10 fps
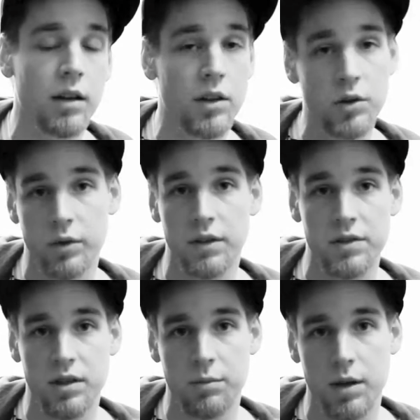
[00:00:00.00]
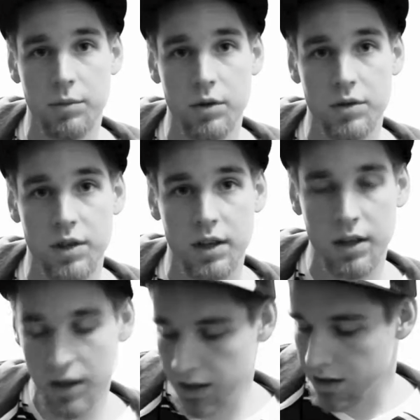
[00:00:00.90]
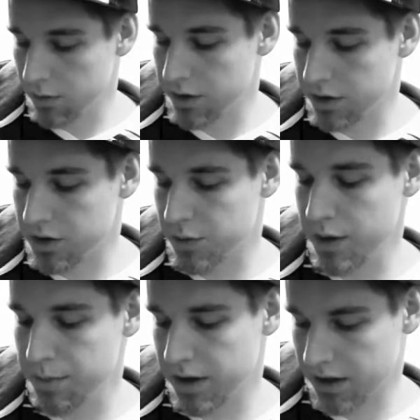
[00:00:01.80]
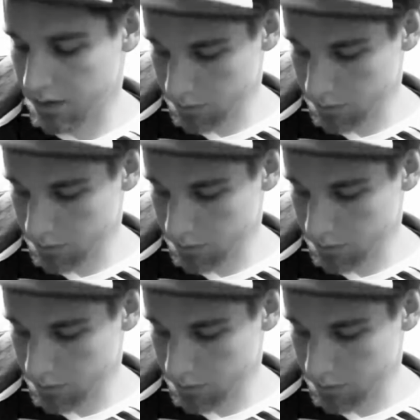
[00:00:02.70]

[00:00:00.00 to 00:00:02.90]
other riffs in my music. When you're sweep picking,